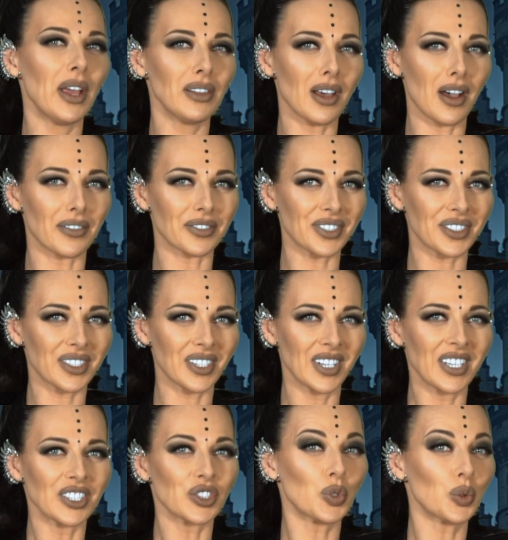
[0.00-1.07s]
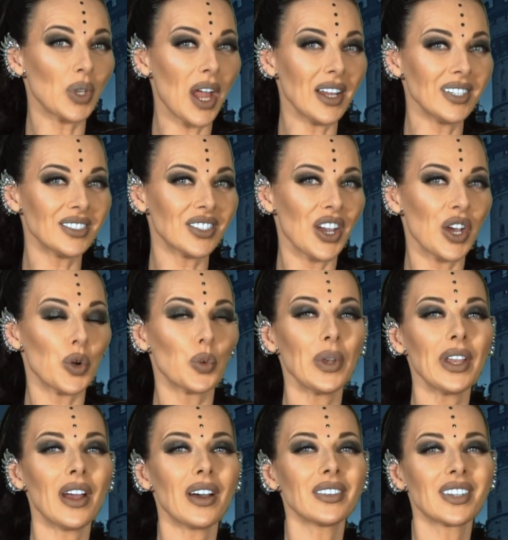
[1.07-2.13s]
loves, tonight
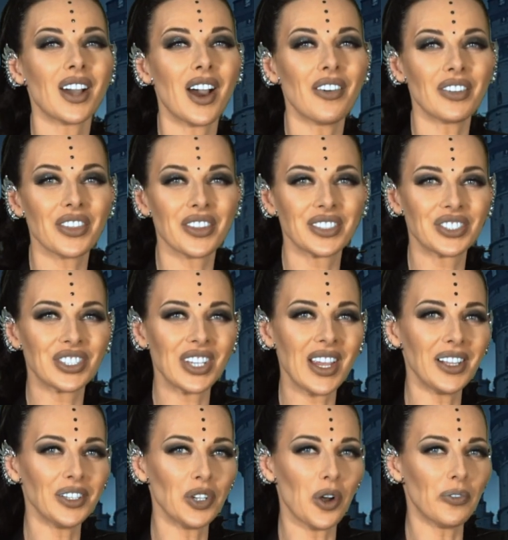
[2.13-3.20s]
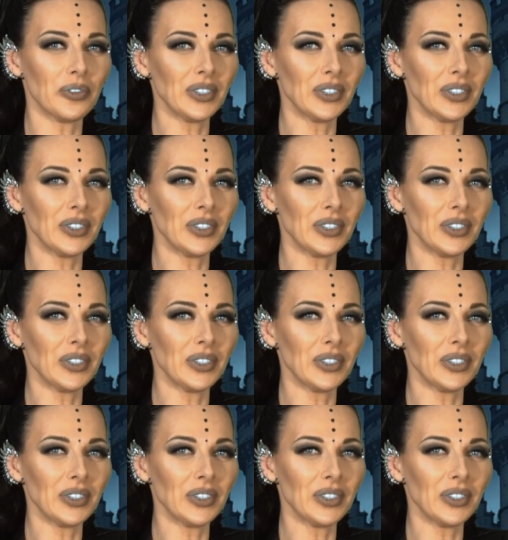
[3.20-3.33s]
we uncover the tale of